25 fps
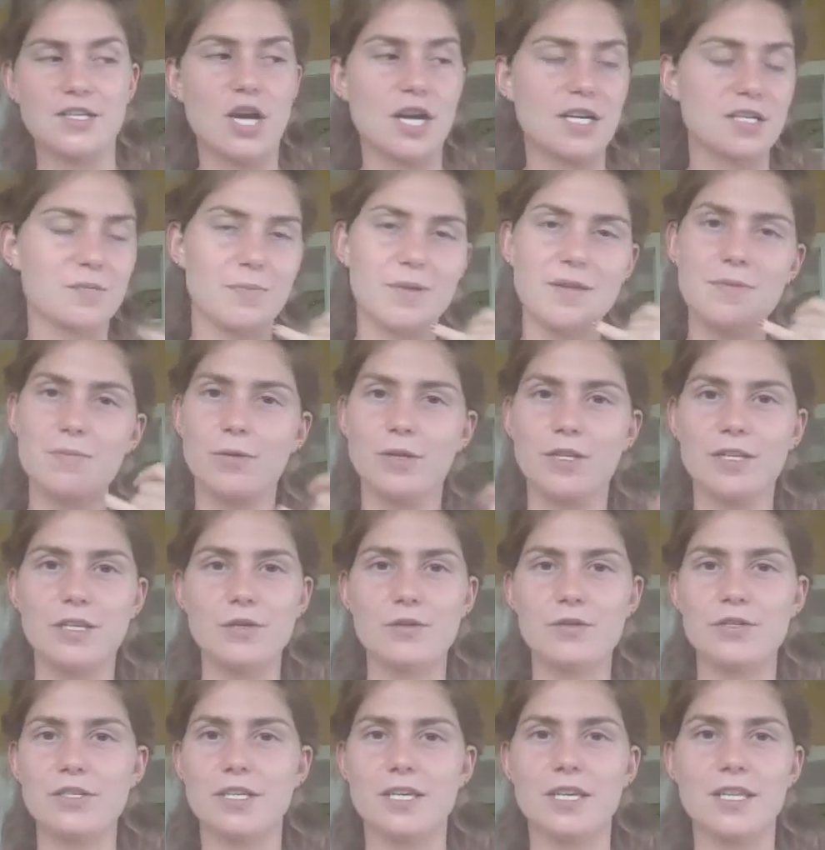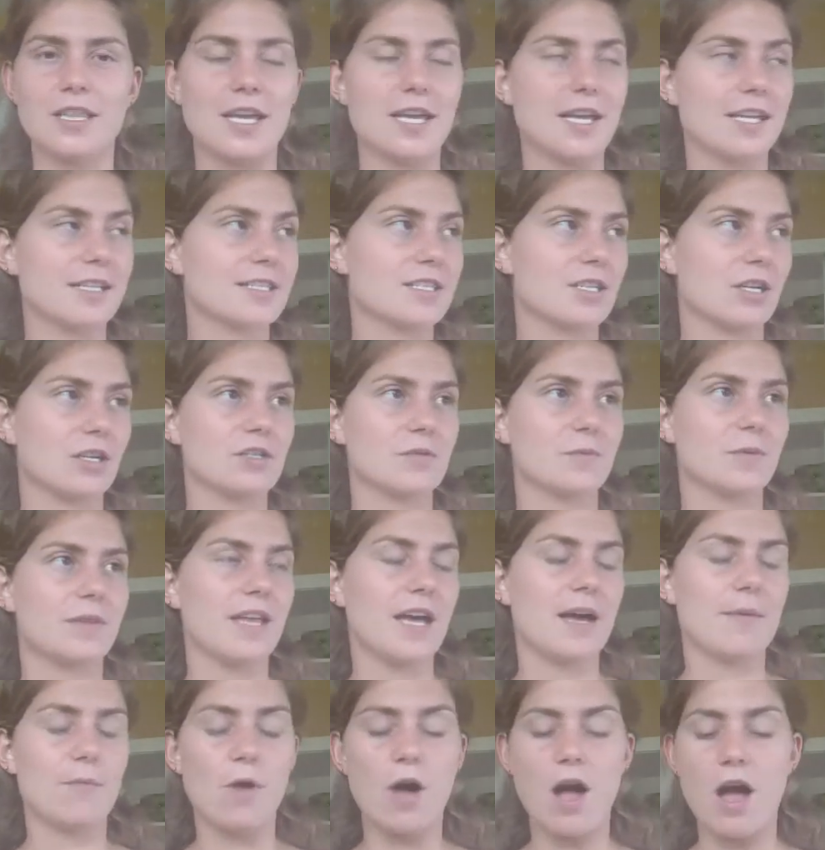talk to people and usually it starts with
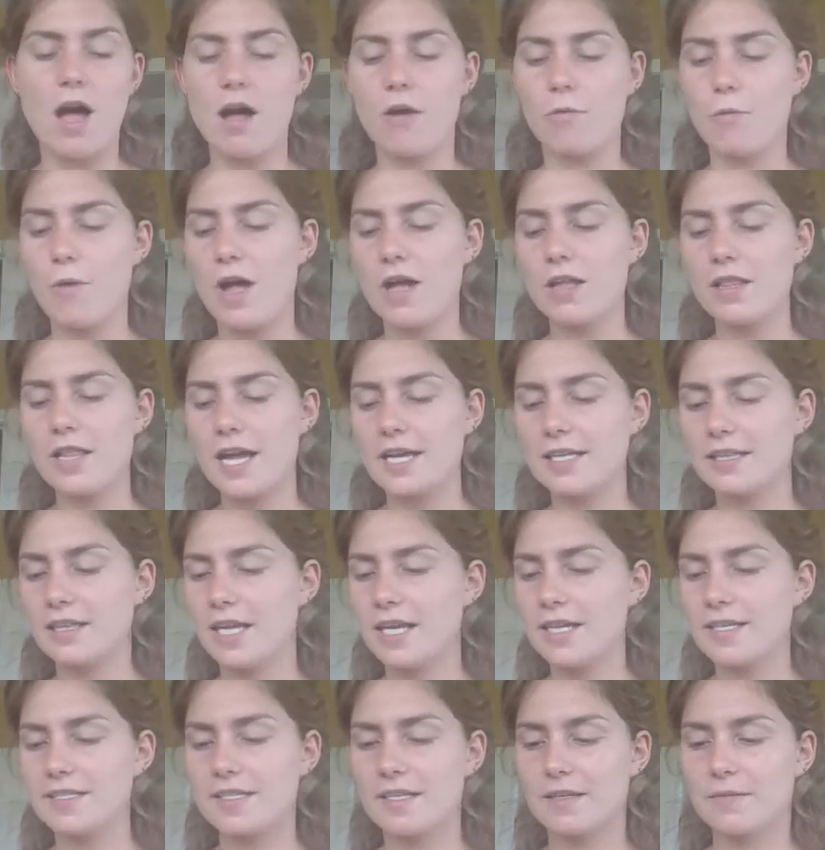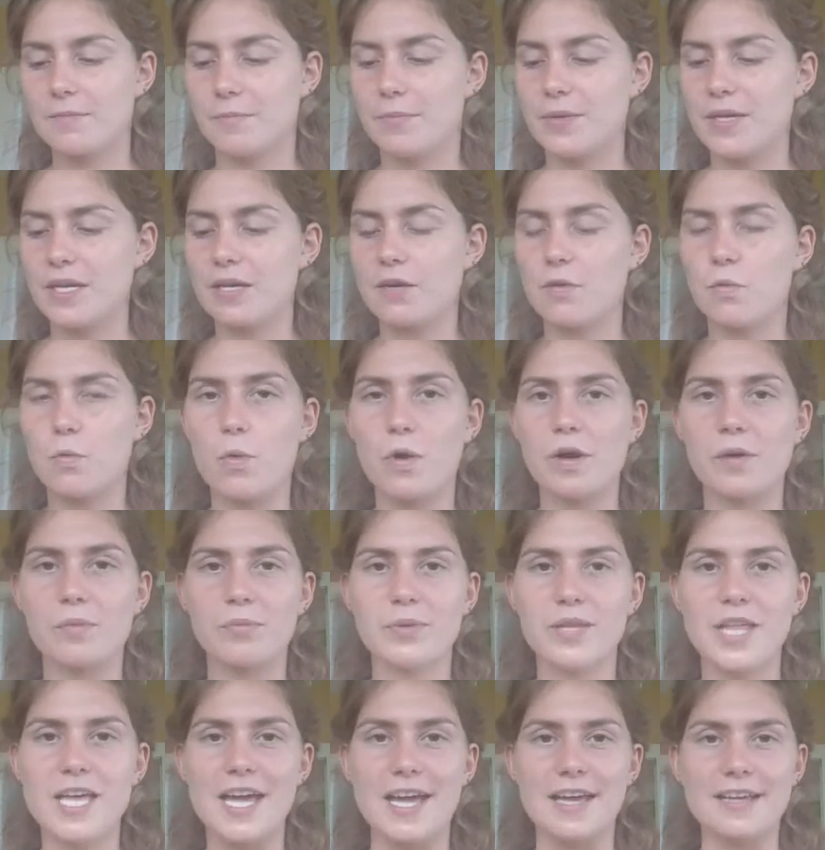them, well, I'd like to be in a warm
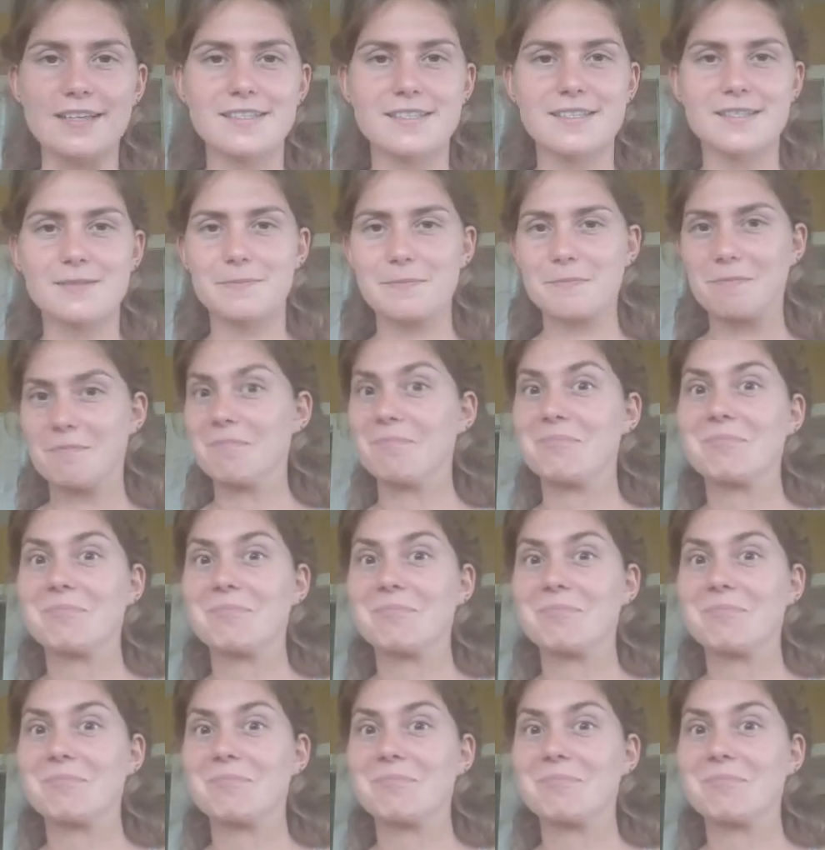place.